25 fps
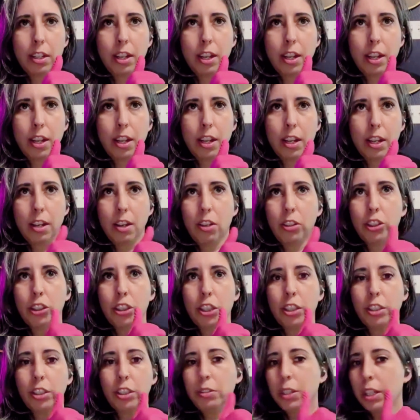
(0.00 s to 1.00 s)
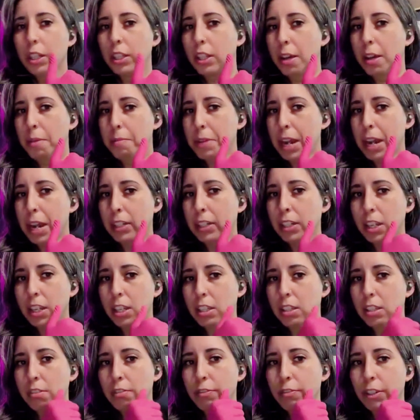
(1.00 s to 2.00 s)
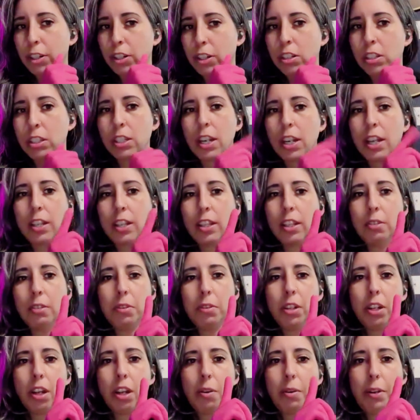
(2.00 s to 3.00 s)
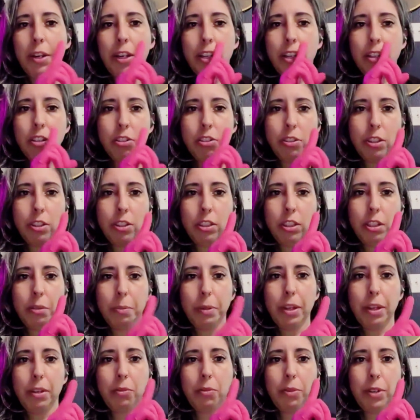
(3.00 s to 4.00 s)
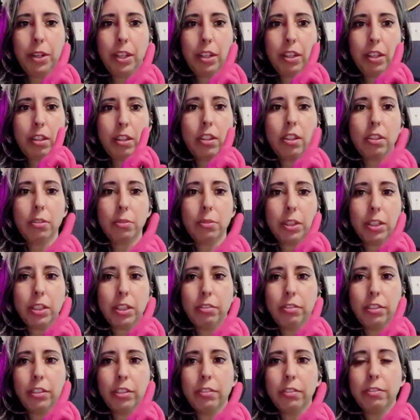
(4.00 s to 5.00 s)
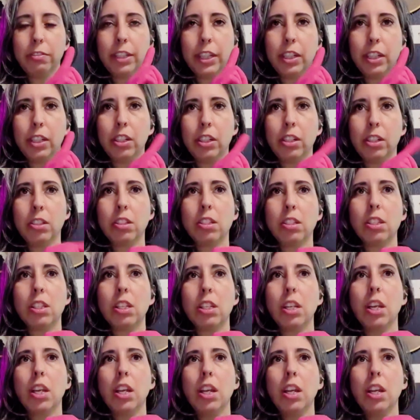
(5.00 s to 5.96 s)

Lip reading: I'll show you the thumb techniques first, and then we'll go in and do a little bit with different fingers.